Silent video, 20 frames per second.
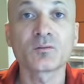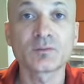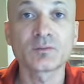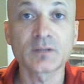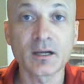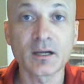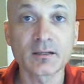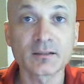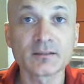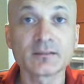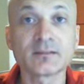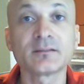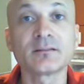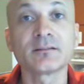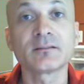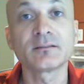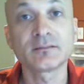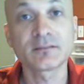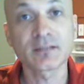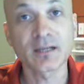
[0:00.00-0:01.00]
Done,
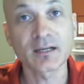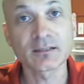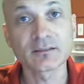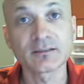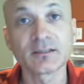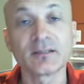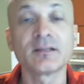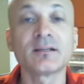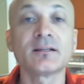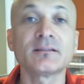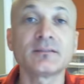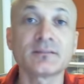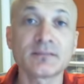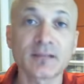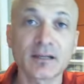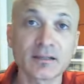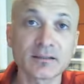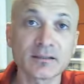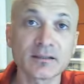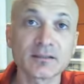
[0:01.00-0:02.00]
done,
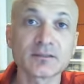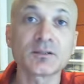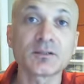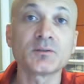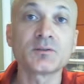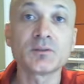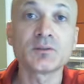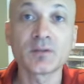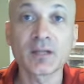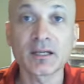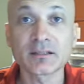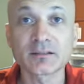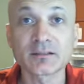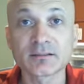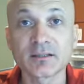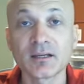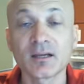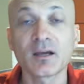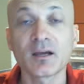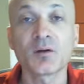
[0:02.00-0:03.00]
done. So do
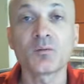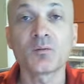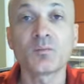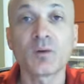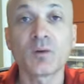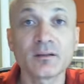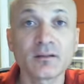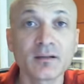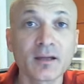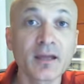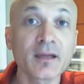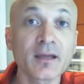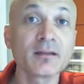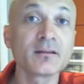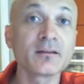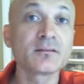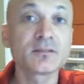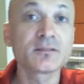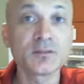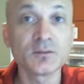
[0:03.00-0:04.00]
this. 1
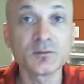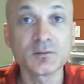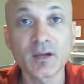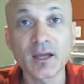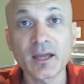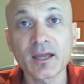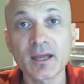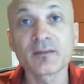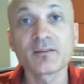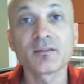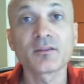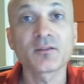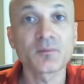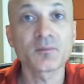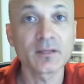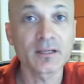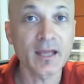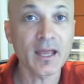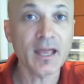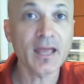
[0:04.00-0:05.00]
and 2 and
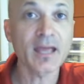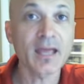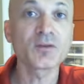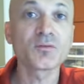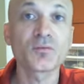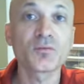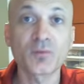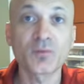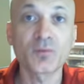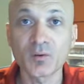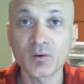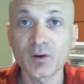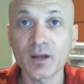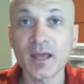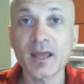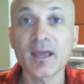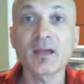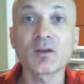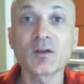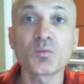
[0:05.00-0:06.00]
3 and 4
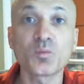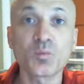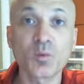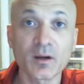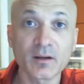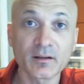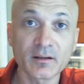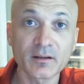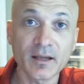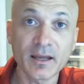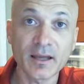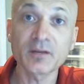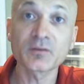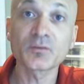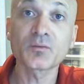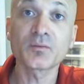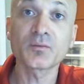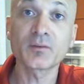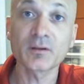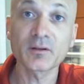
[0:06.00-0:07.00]
and 1,
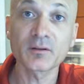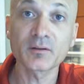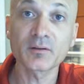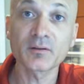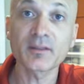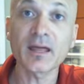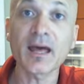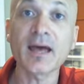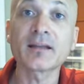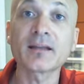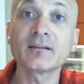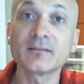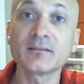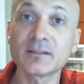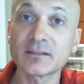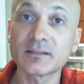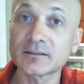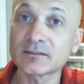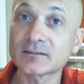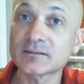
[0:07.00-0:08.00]
and fill that
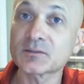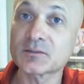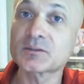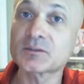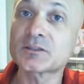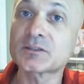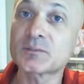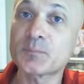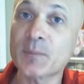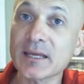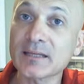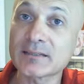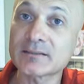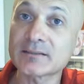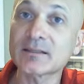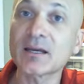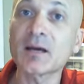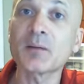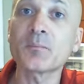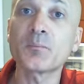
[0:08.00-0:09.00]
little
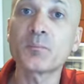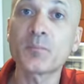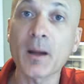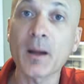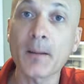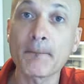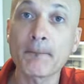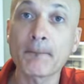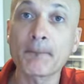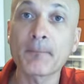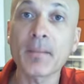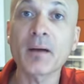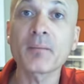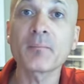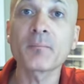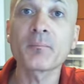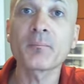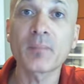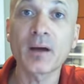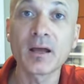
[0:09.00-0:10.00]
space up. Bum
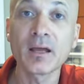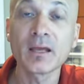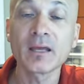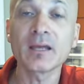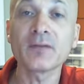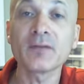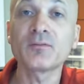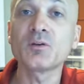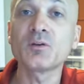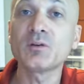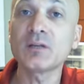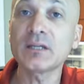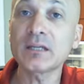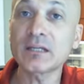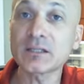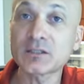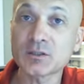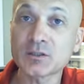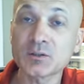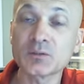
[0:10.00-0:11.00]
bum bum. If you
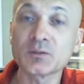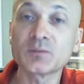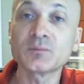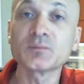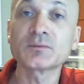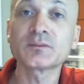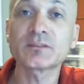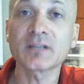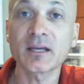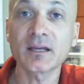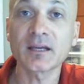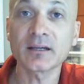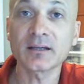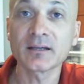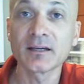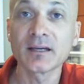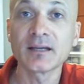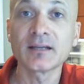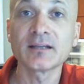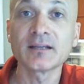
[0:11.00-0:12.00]
need to,
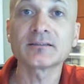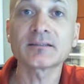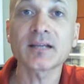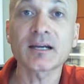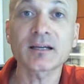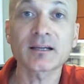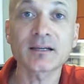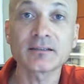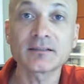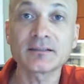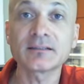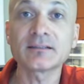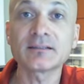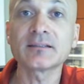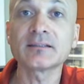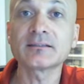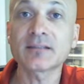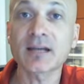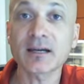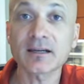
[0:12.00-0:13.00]
say taka
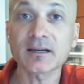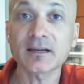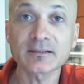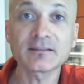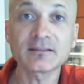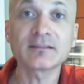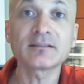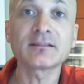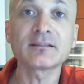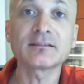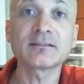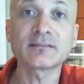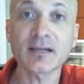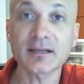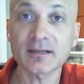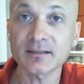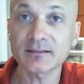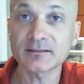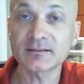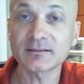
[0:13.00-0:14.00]
tiki taka tiki
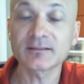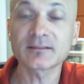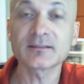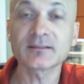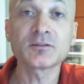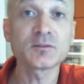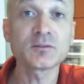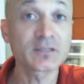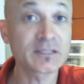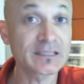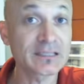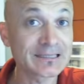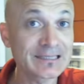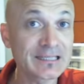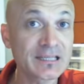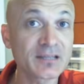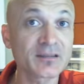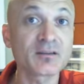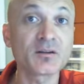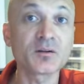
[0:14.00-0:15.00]
taka tiki. Do
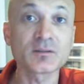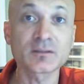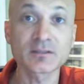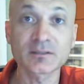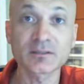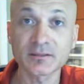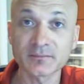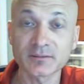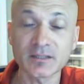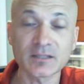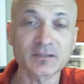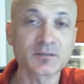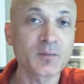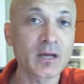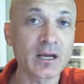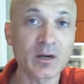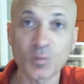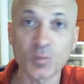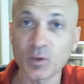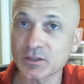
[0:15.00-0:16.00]
16th notes. Doesn't
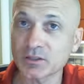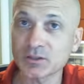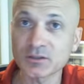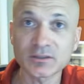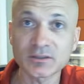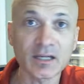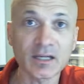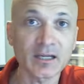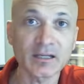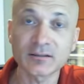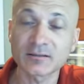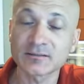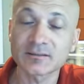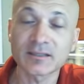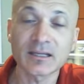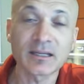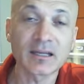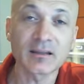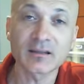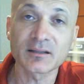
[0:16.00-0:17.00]
matter what you say. You can
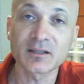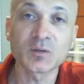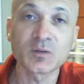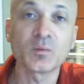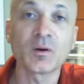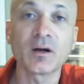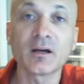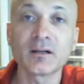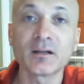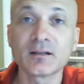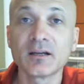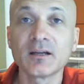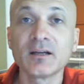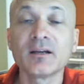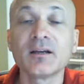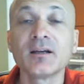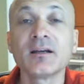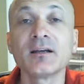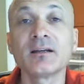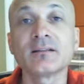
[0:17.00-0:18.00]
say anything you want.
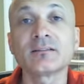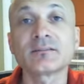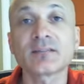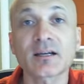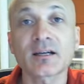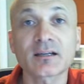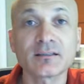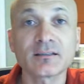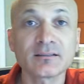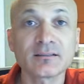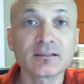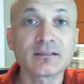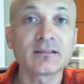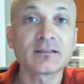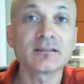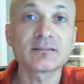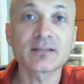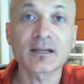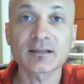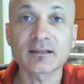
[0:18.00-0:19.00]
Taka
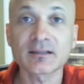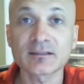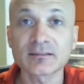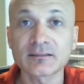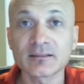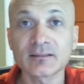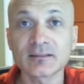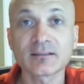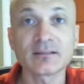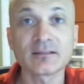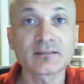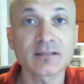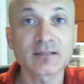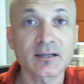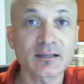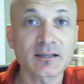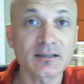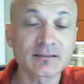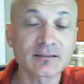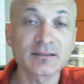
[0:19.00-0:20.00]
tiki taka tiki
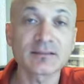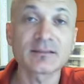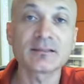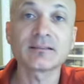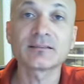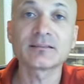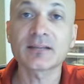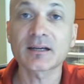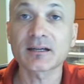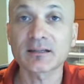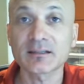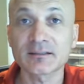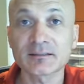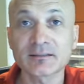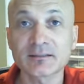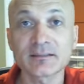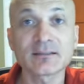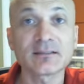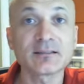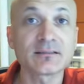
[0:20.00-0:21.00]
taka tiki taka
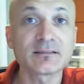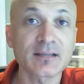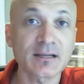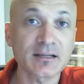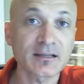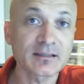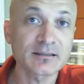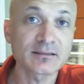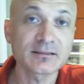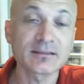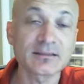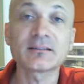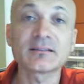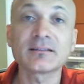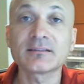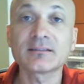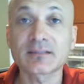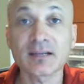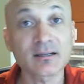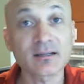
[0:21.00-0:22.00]
tiki taka
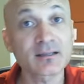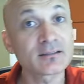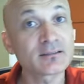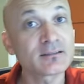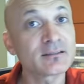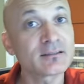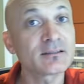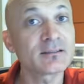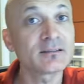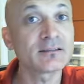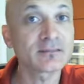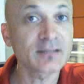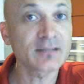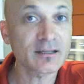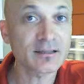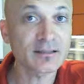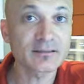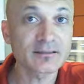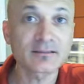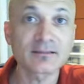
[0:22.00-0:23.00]
tiki taka tiki taka tiki
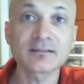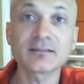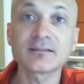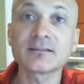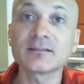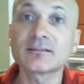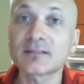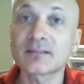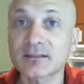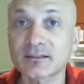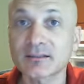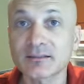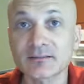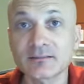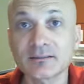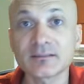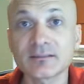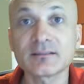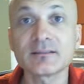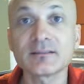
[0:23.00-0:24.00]
taka tiki taka
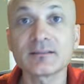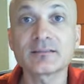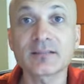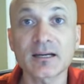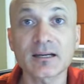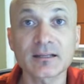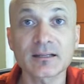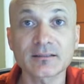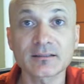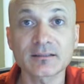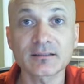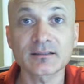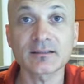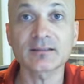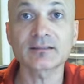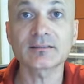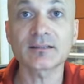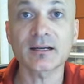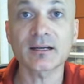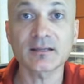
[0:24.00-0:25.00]
tiki taka
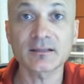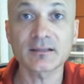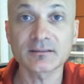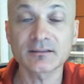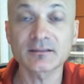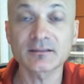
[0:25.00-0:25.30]
tiki taka